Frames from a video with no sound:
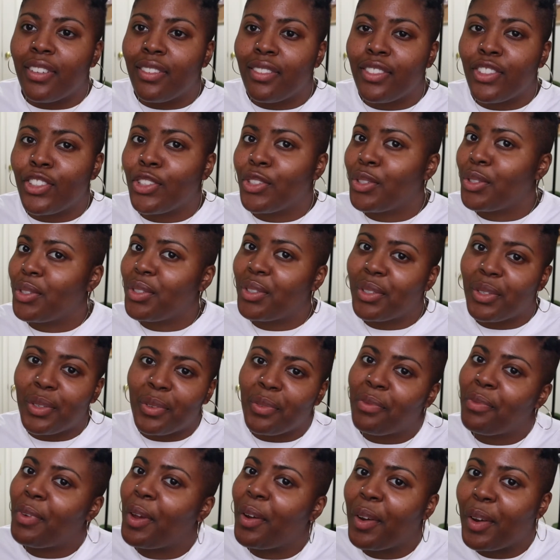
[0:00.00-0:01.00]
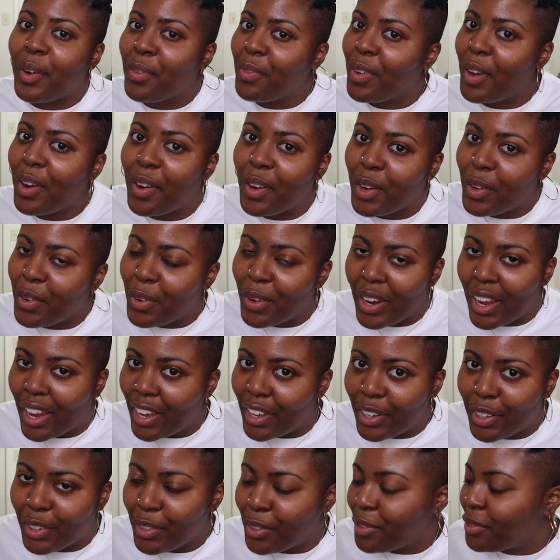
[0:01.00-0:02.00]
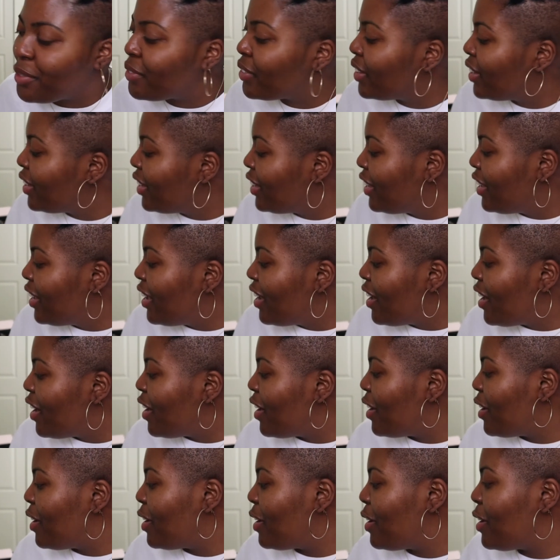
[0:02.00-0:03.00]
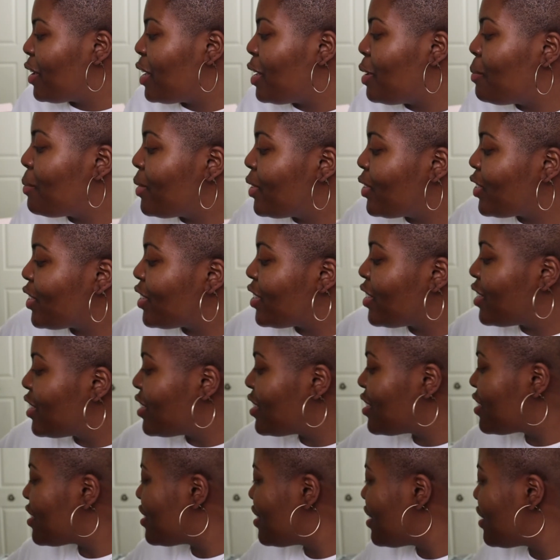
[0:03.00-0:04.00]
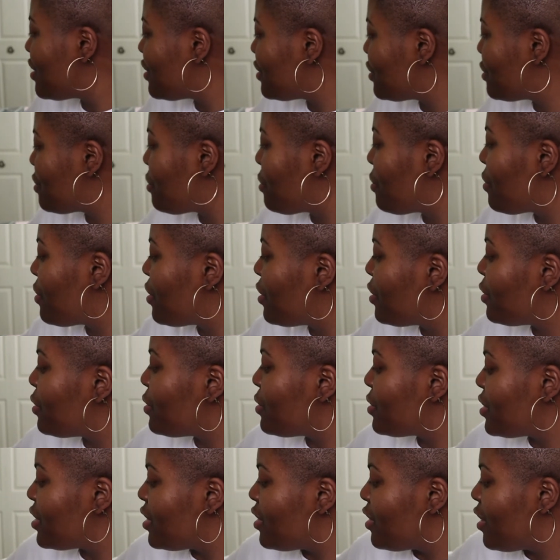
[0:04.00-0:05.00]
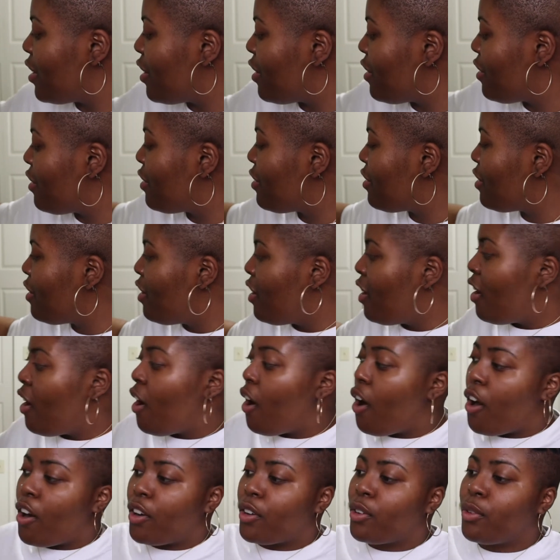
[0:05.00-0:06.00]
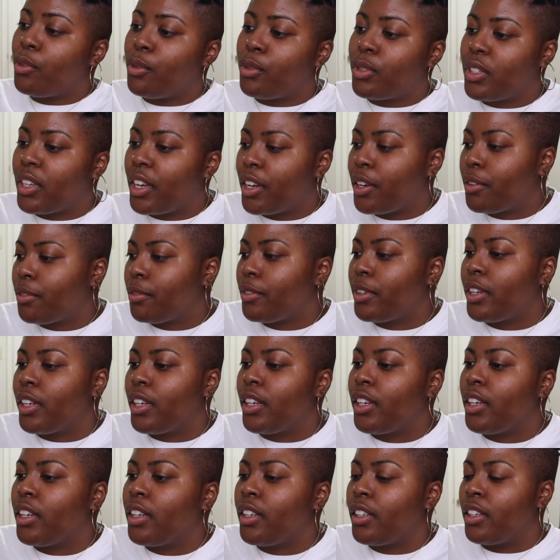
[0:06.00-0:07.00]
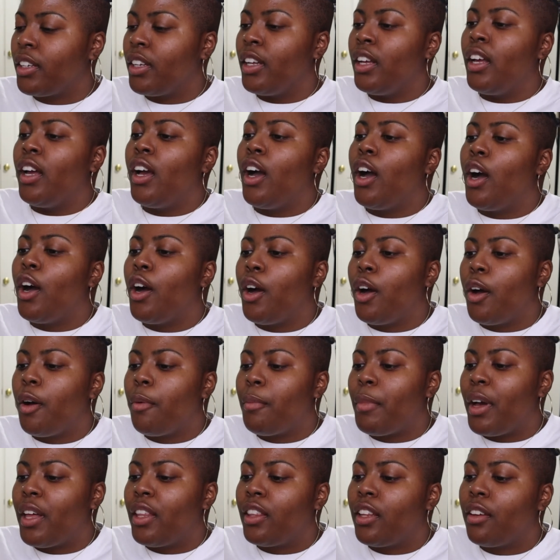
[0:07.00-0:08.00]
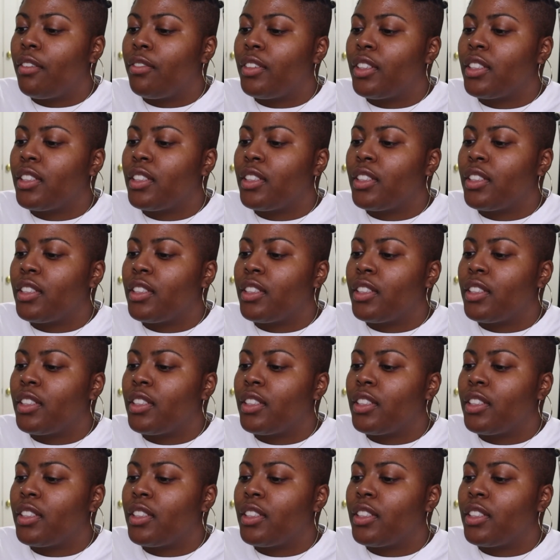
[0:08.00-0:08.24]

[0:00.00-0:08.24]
just very creative images and editorials in there, articles I can read. I love